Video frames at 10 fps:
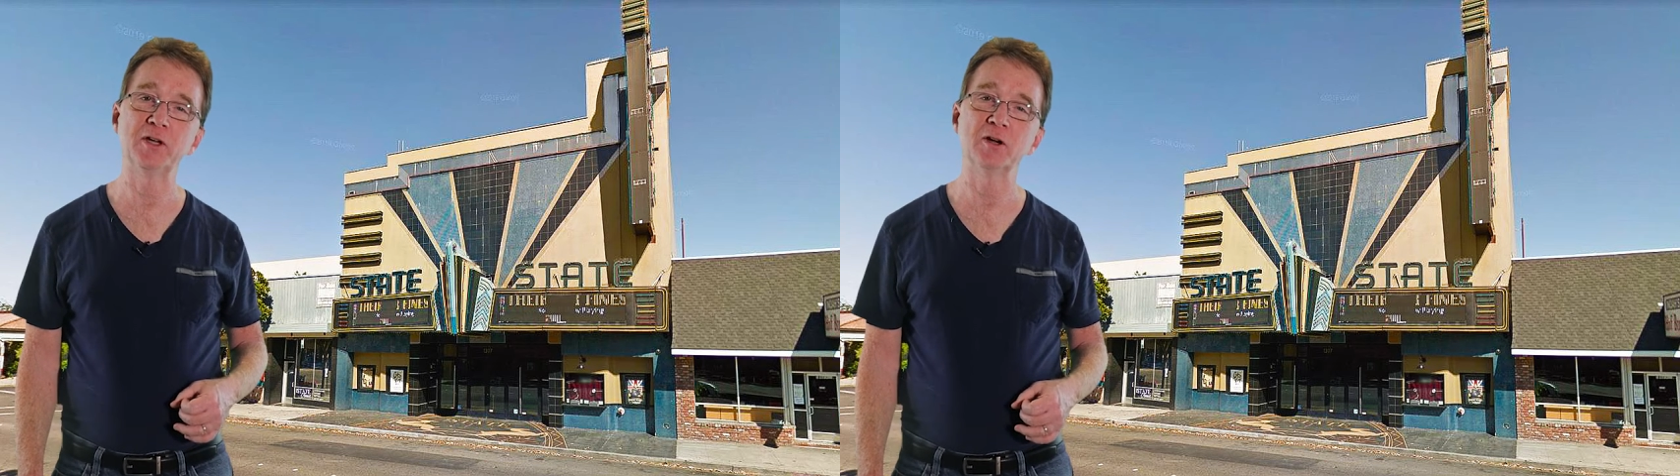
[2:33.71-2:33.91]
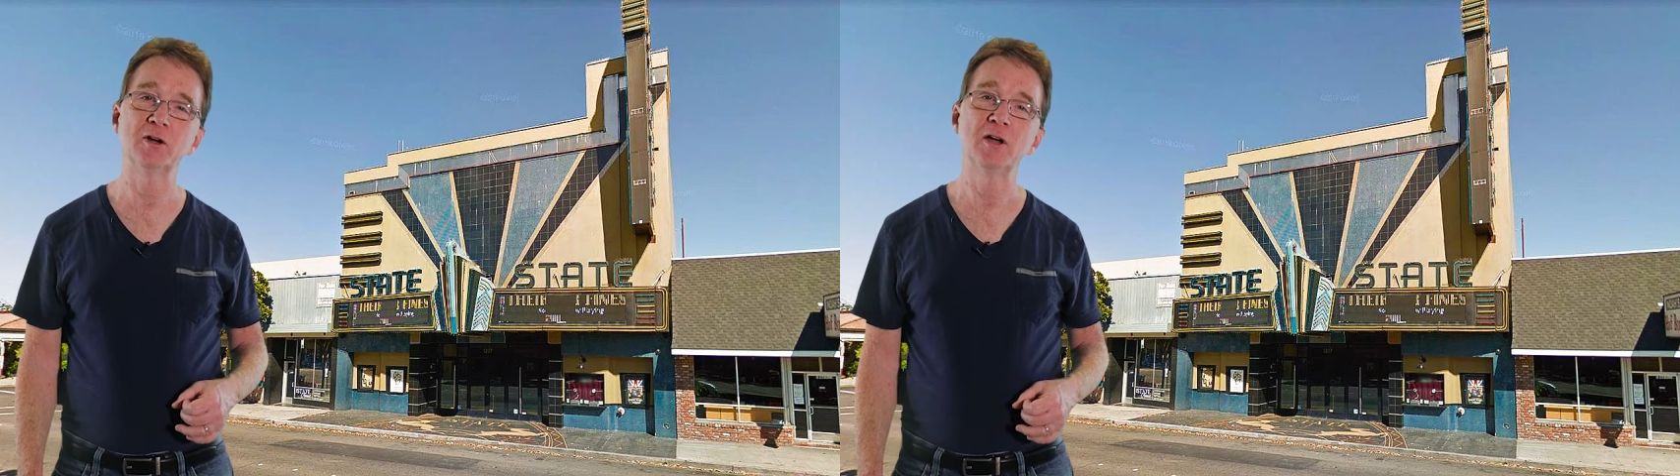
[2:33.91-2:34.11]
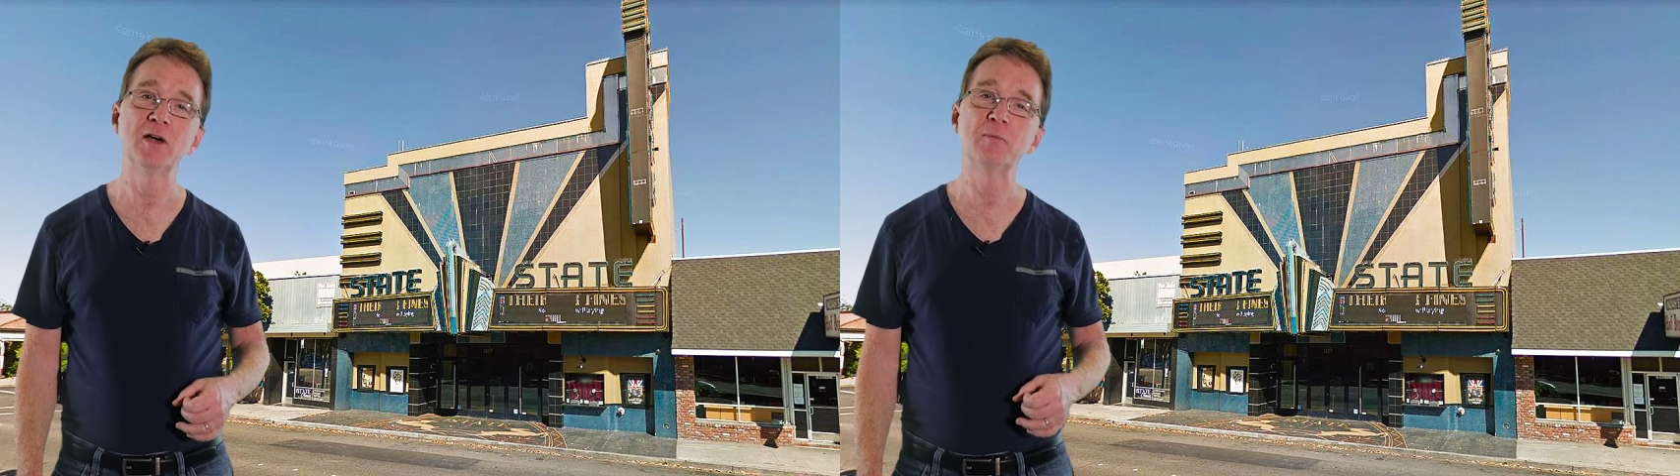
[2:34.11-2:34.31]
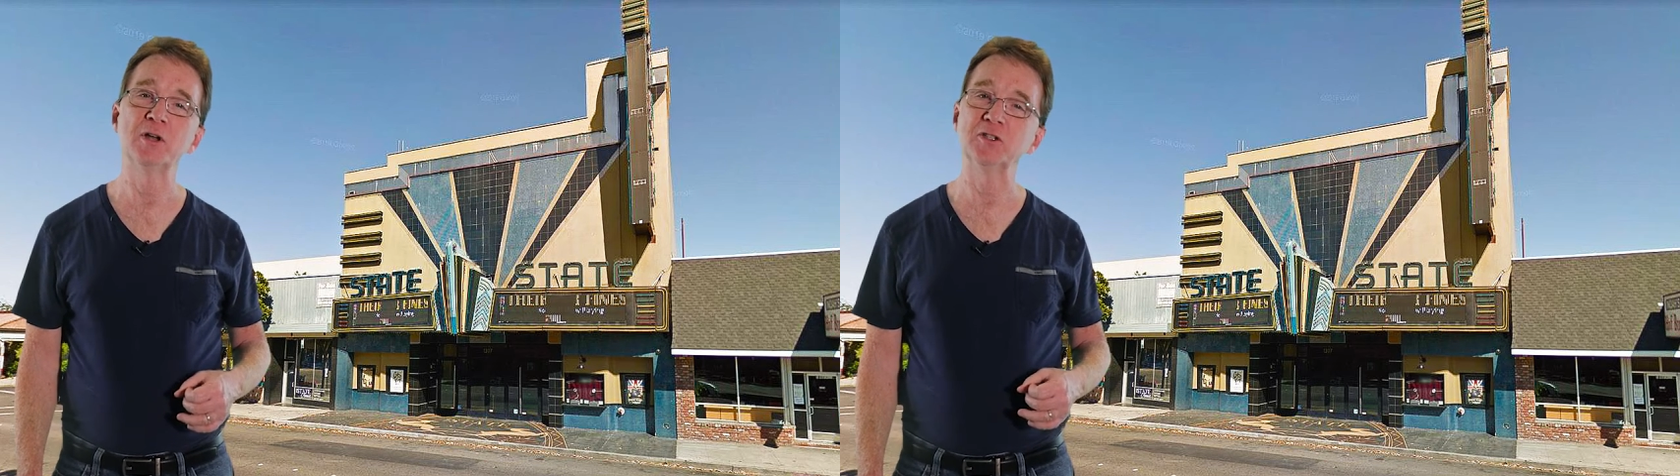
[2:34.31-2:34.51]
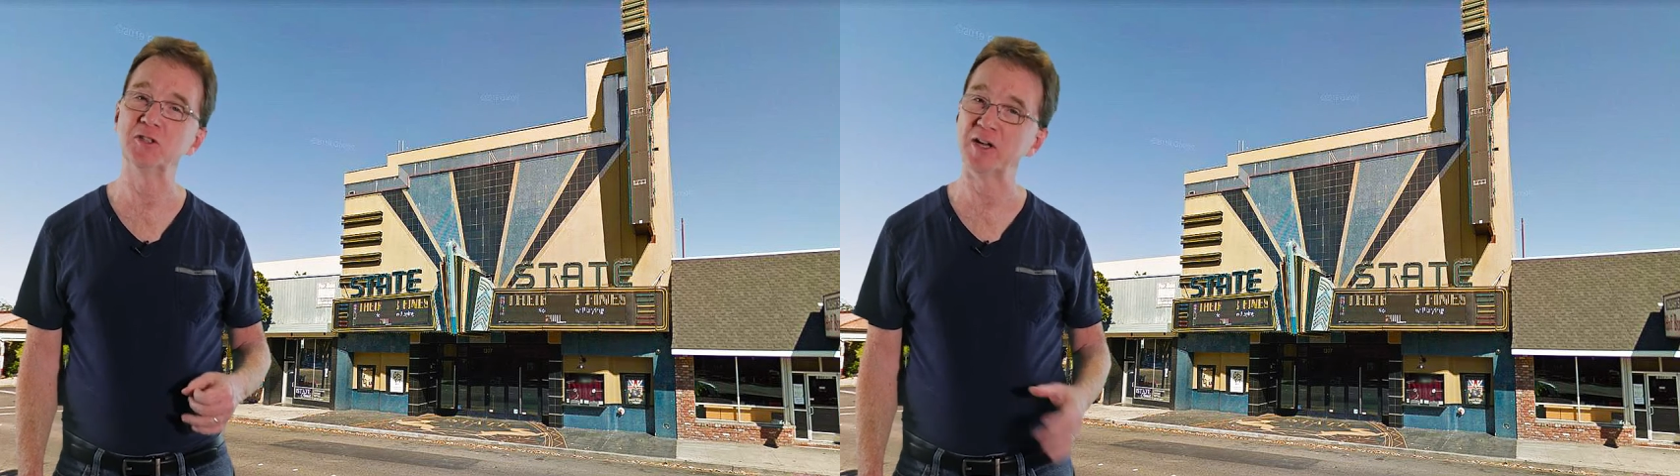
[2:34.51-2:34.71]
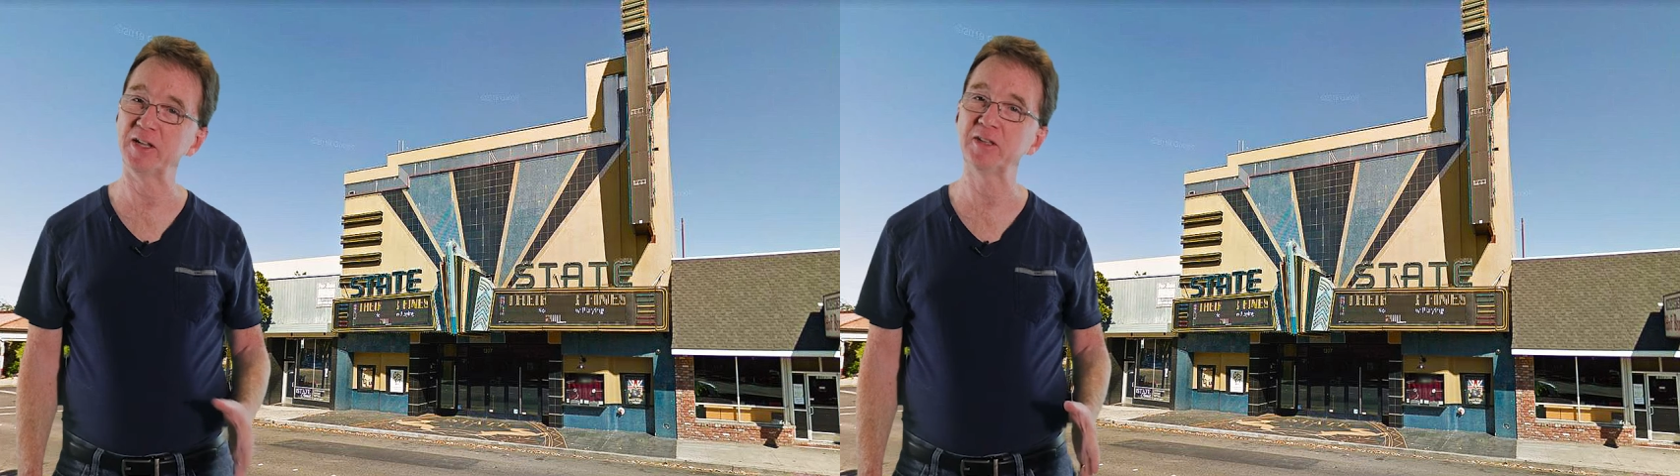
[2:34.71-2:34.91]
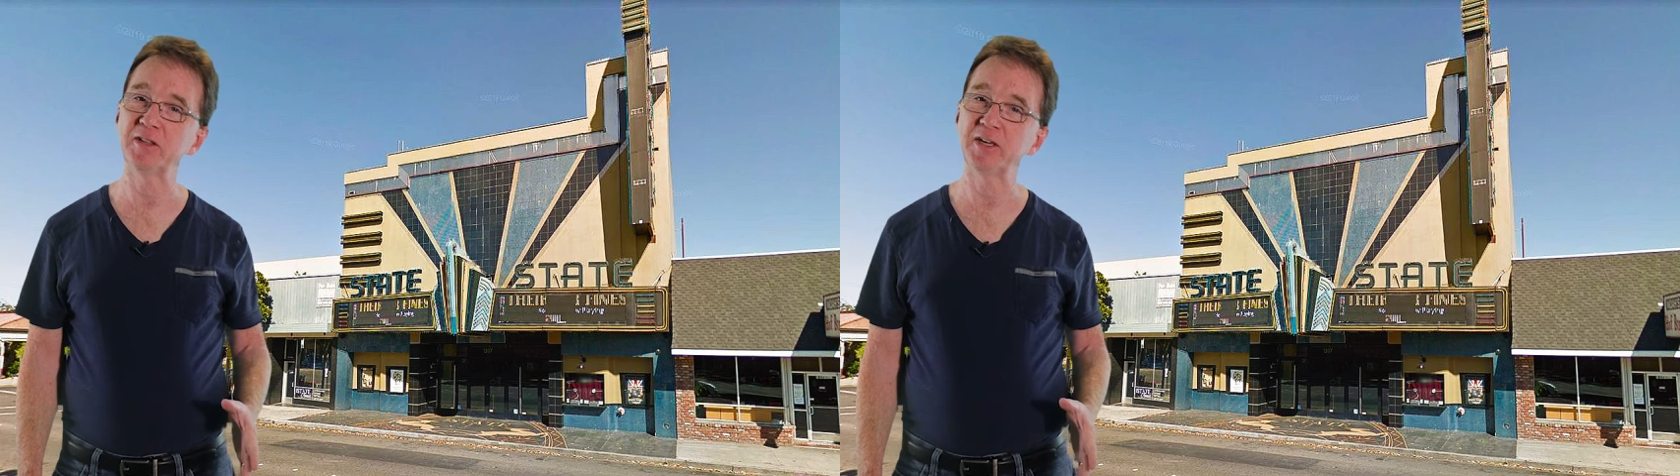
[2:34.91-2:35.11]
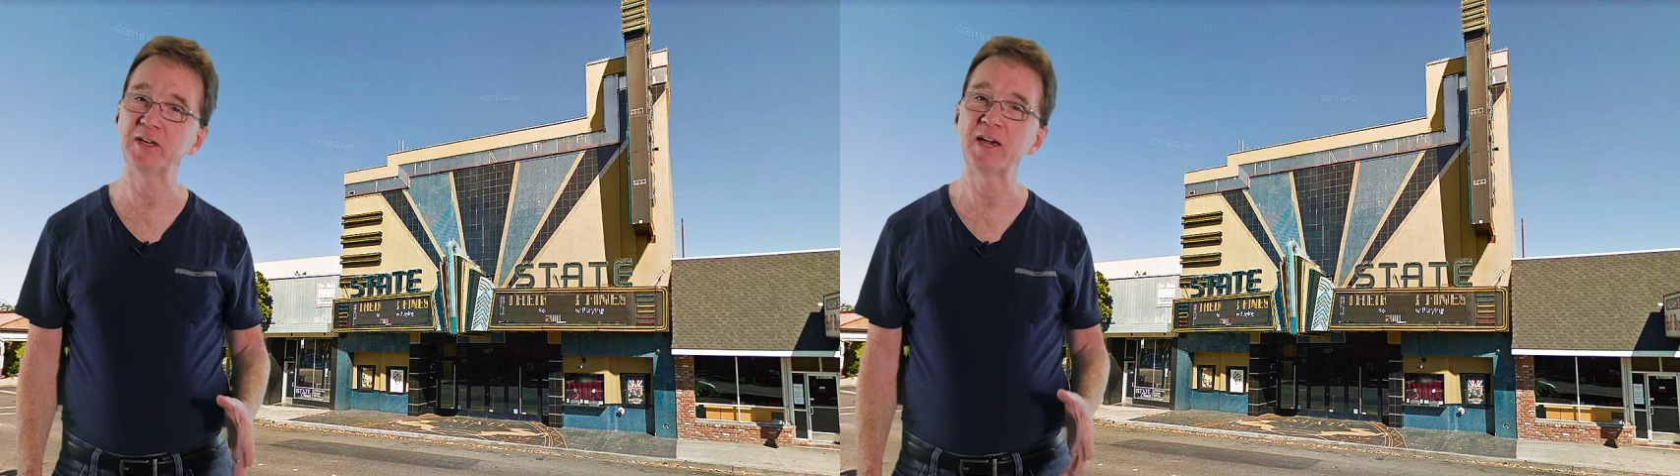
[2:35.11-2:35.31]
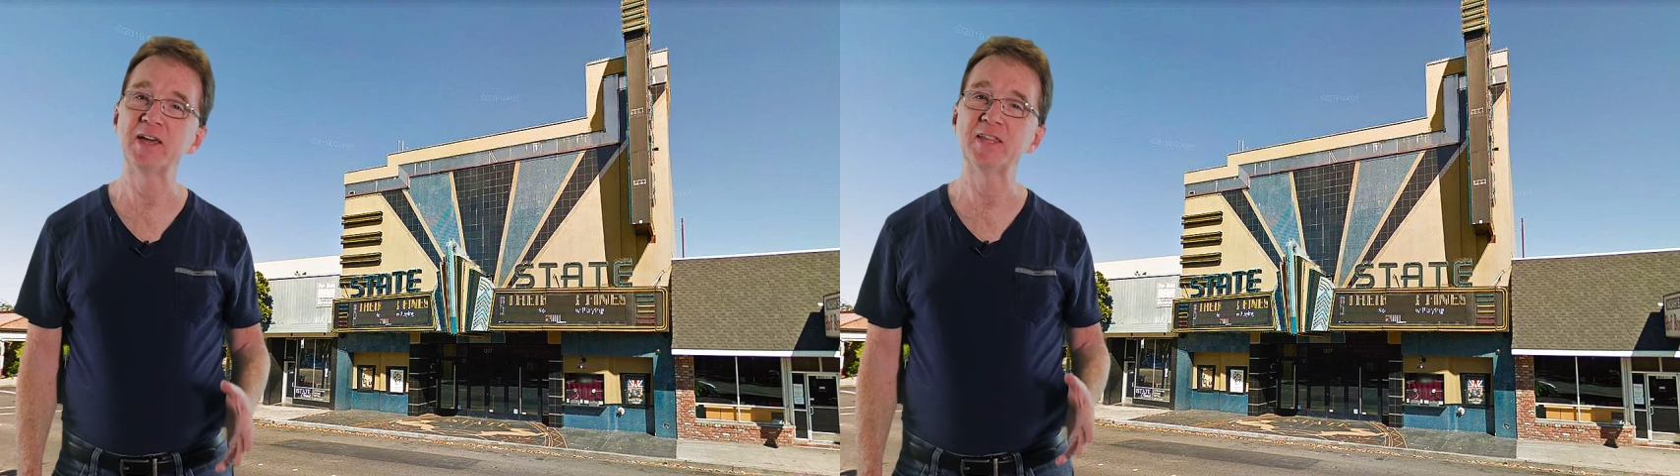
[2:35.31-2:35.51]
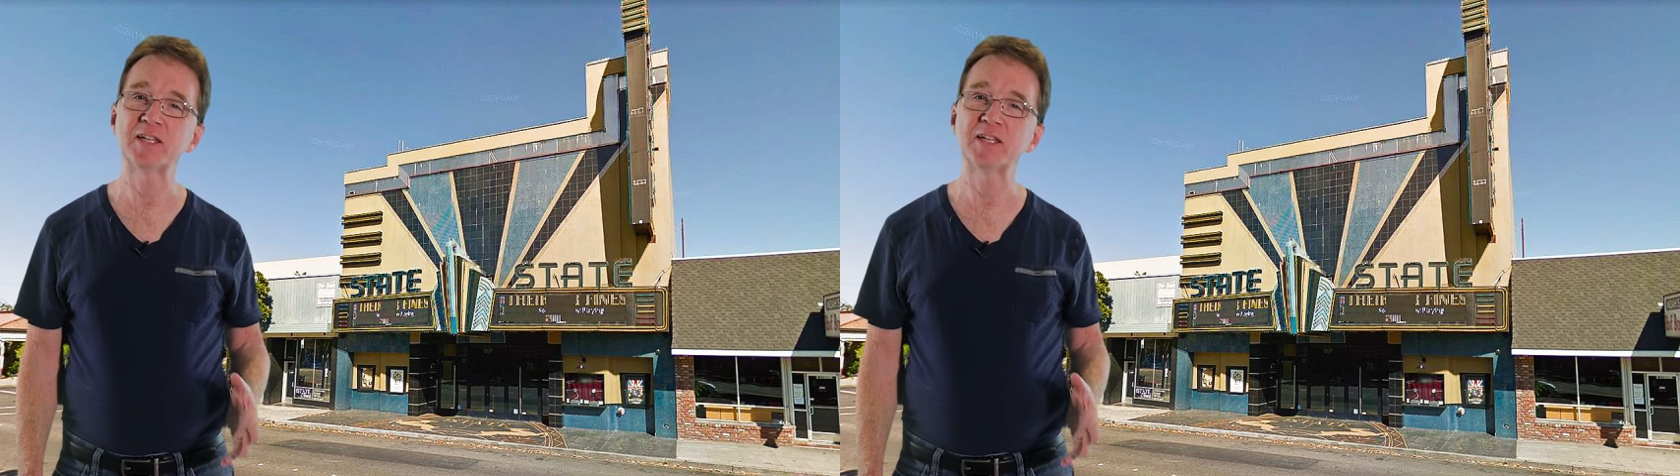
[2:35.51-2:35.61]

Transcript: here, but it's not in the link,